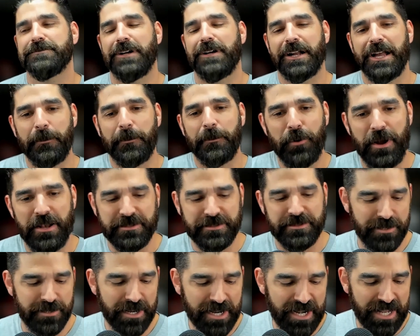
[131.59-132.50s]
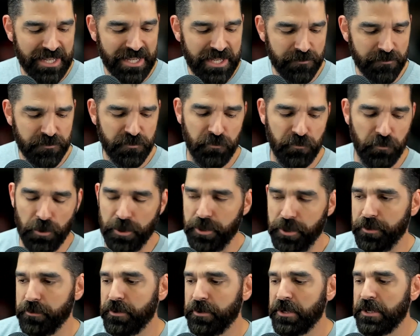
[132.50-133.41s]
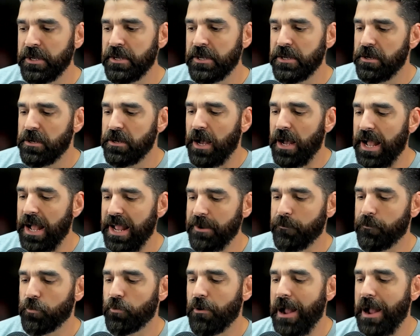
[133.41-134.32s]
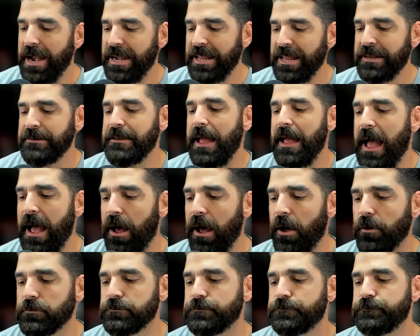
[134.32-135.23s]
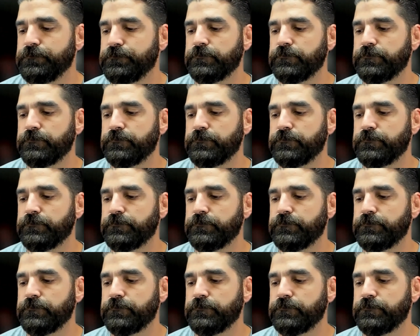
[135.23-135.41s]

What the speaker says: I got a present. I got a gift for you. I am writing down